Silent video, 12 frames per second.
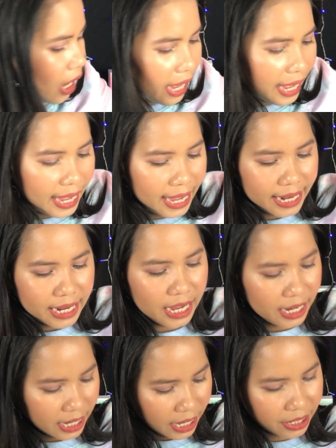And
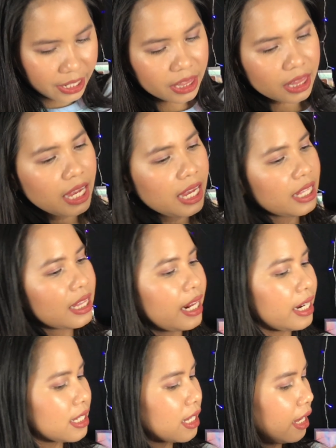another thing that
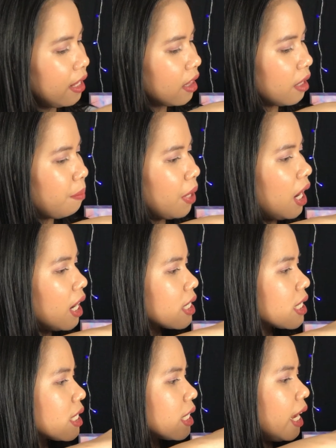is in the
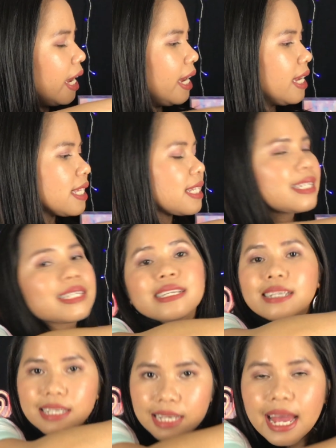box is
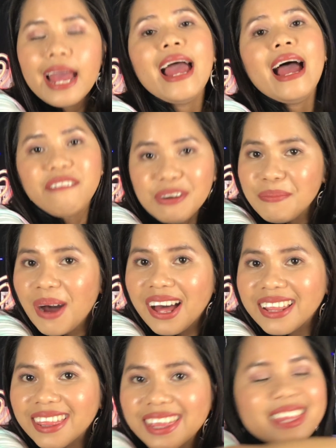every
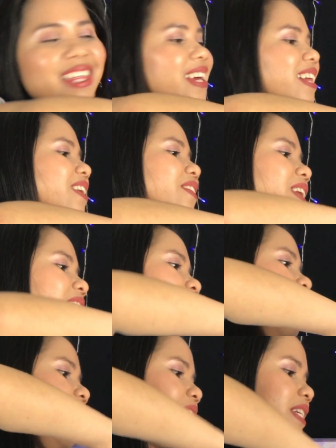month
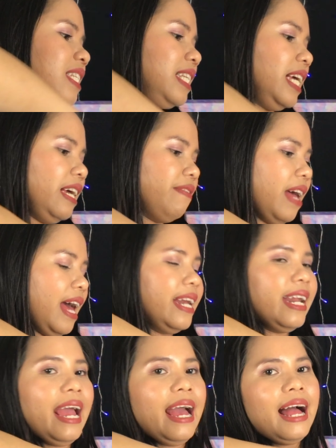I receive
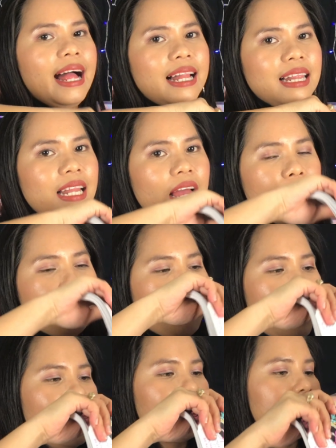an Elle
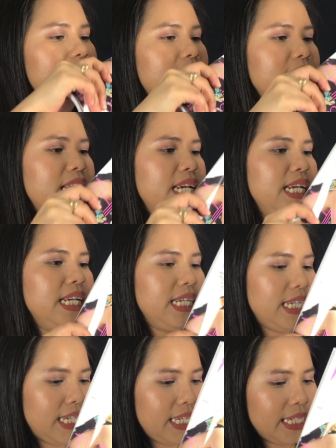magazine.